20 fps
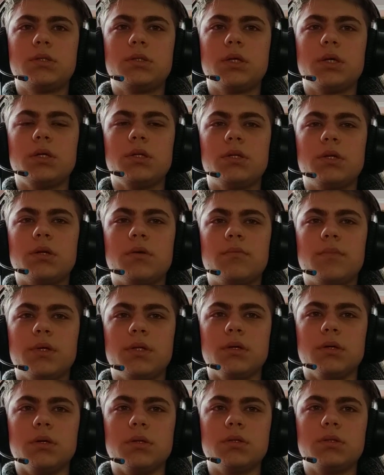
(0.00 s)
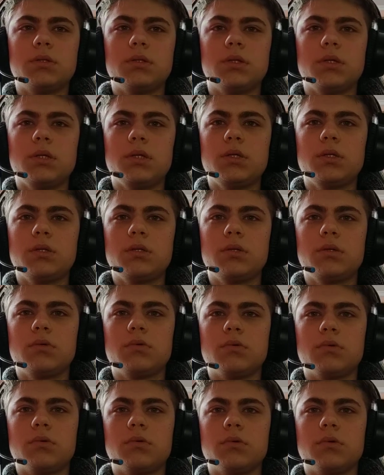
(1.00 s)
intermediaries needed
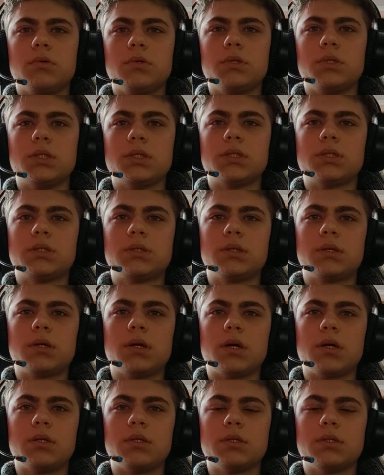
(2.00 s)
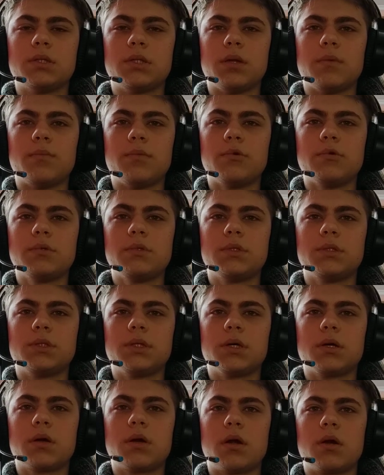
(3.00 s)
to distribute
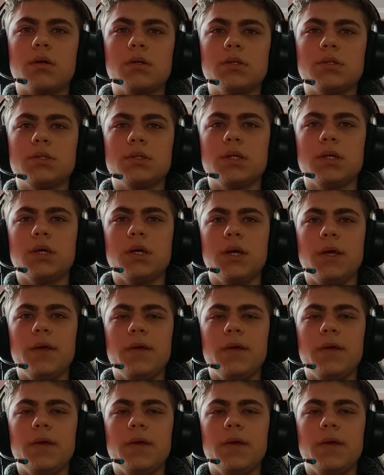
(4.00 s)
the currency.